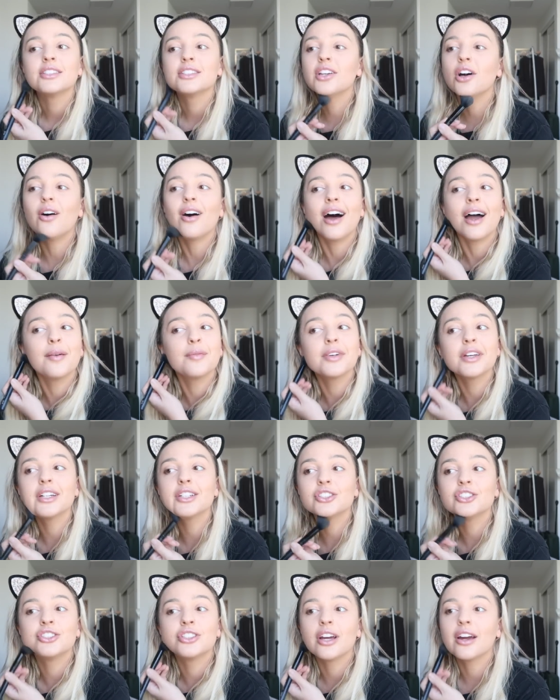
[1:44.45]
so I'm
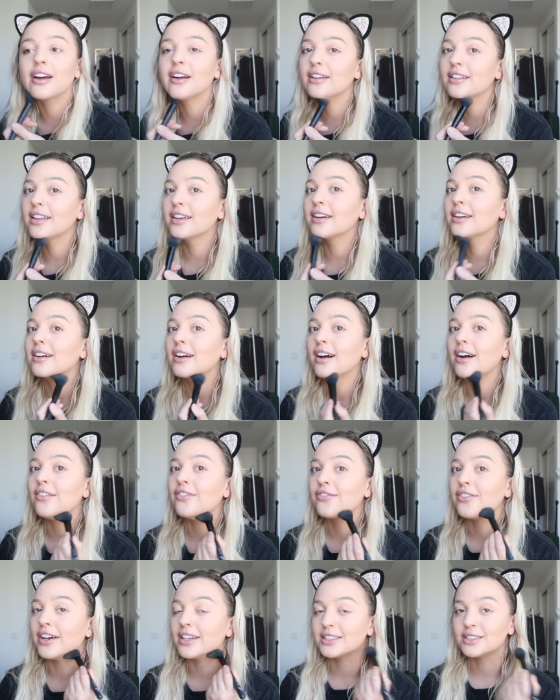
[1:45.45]
gonna share like a
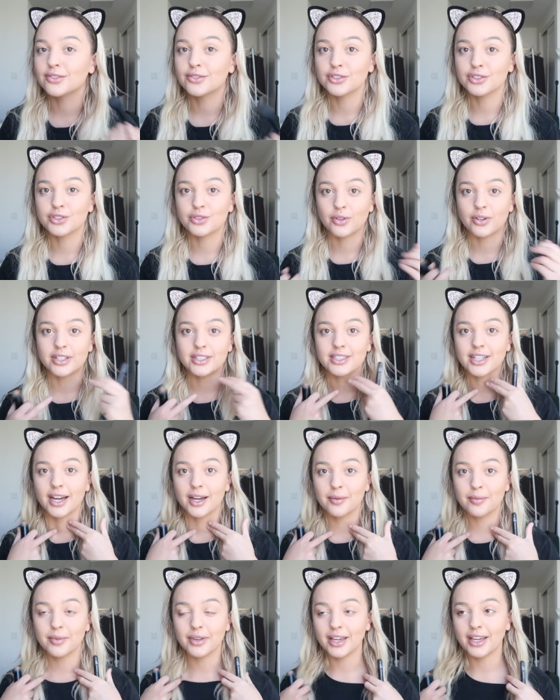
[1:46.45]
festival story
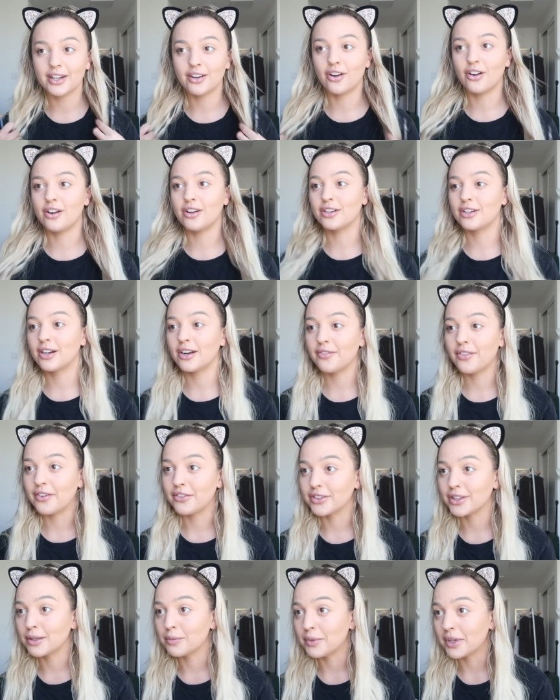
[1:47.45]
time in honor of
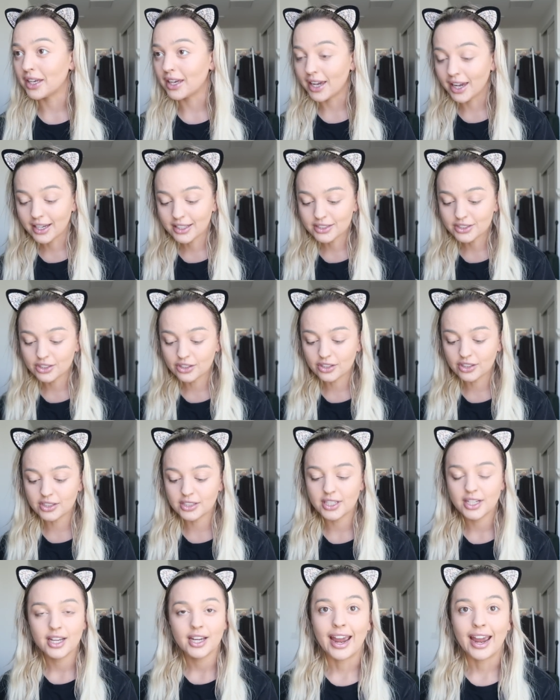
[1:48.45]
everything being canceled